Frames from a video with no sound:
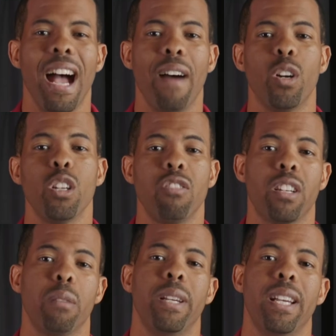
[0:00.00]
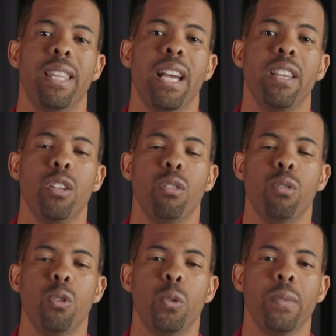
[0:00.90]
I first recommend that
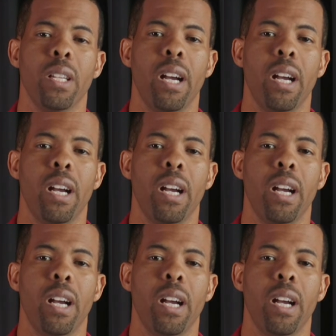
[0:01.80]
you